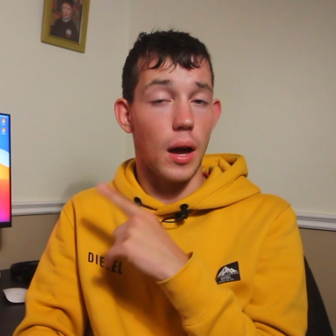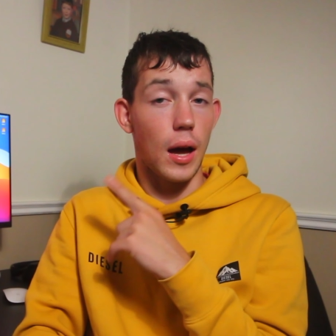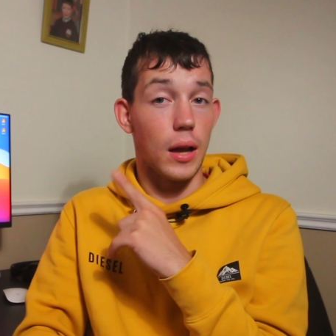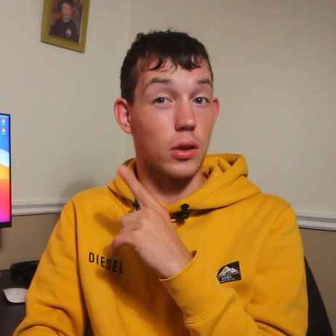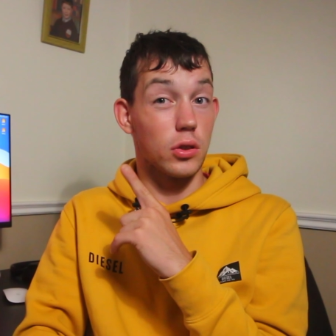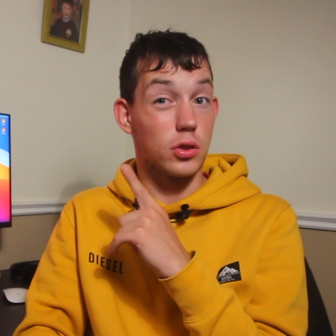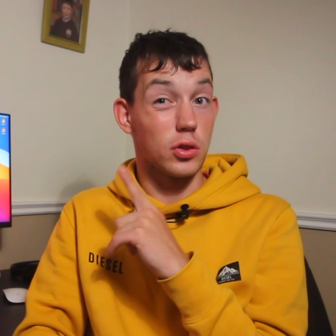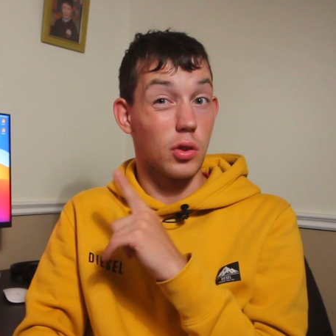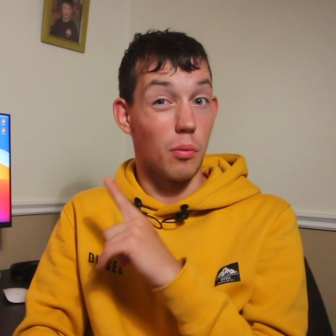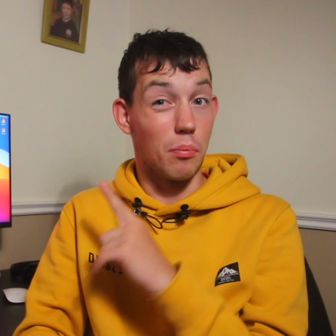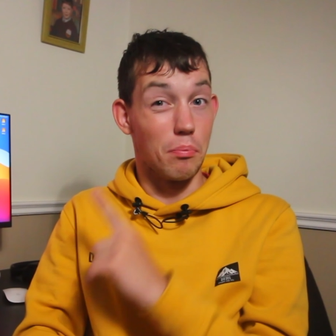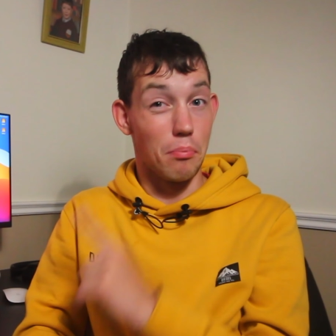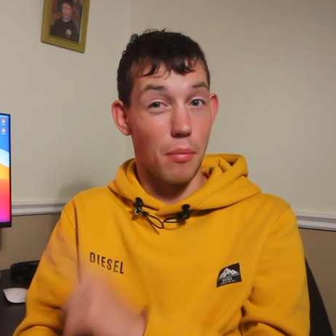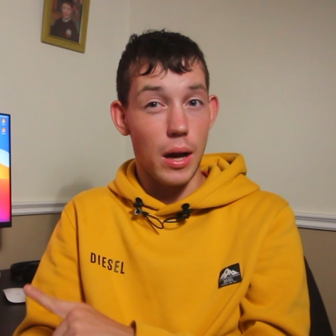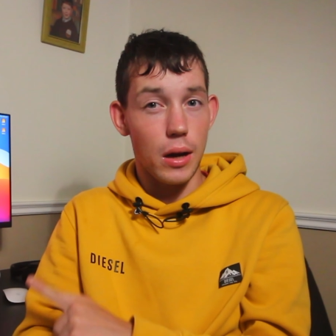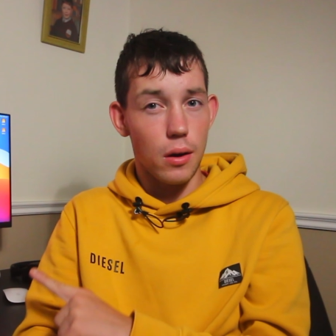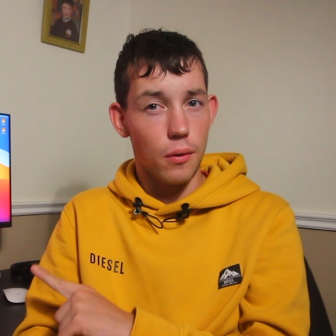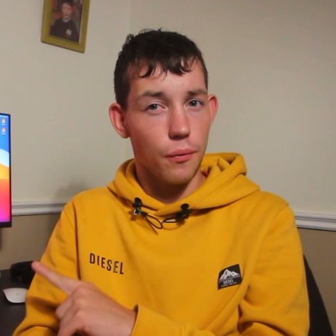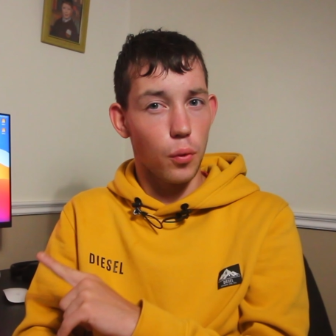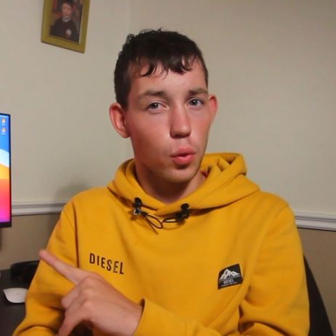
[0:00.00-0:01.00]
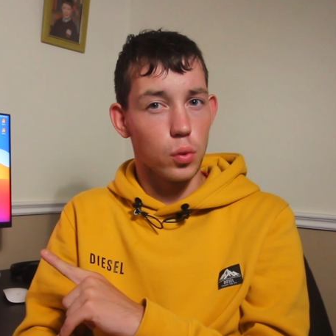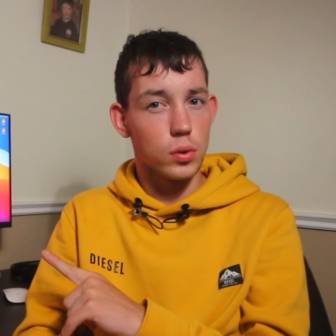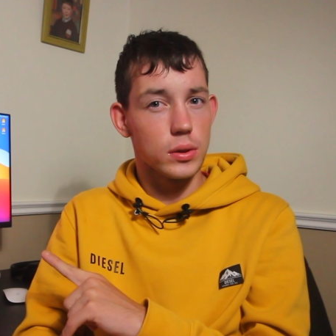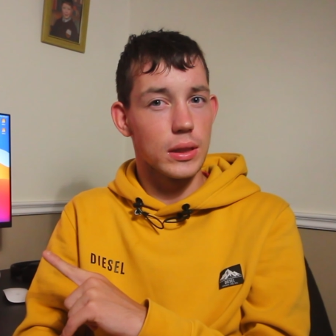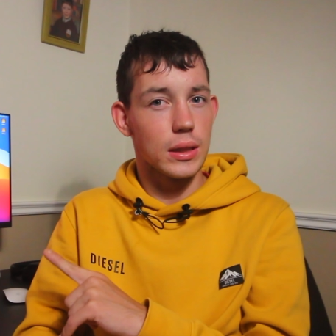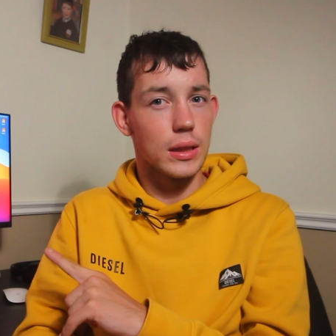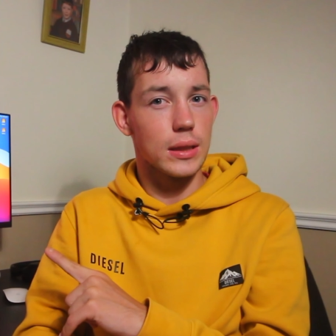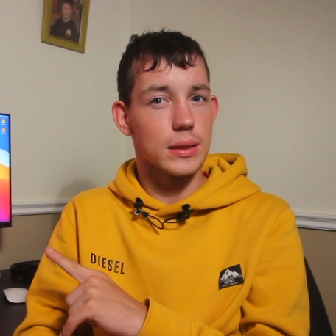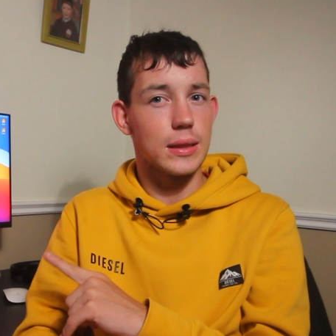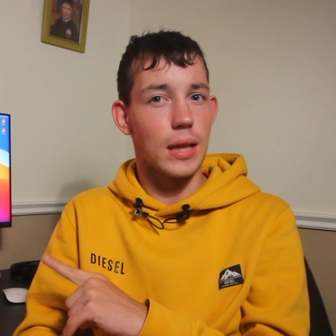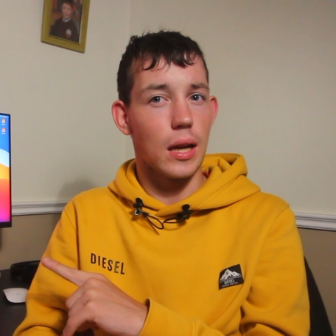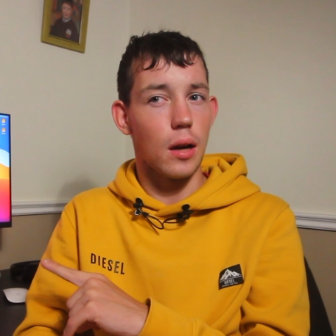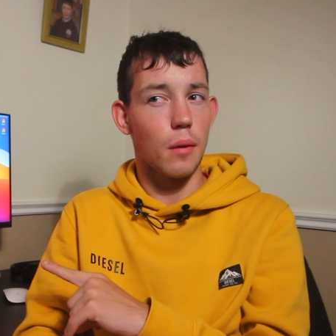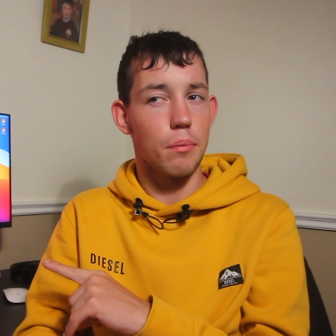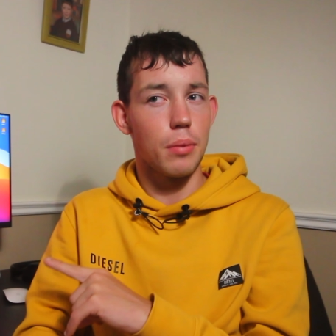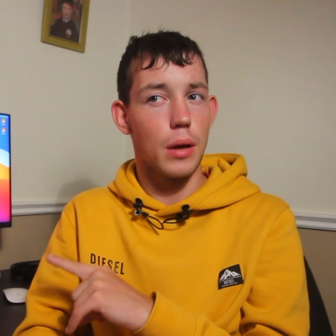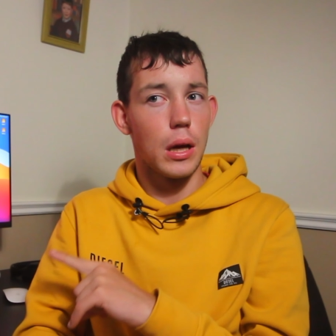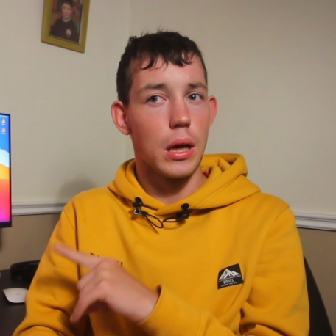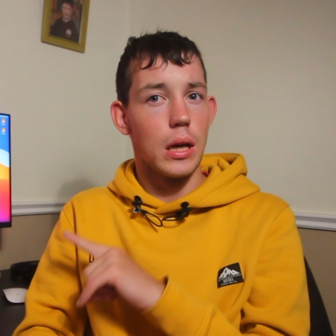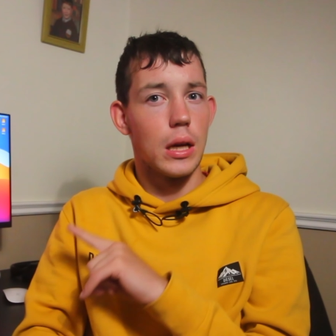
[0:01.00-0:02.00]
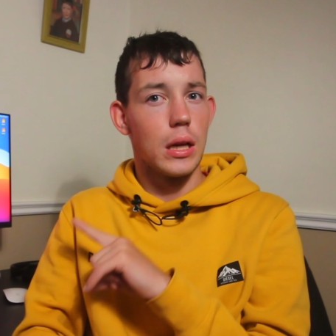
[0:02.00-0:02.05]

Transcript: and there's no microphones in this setup.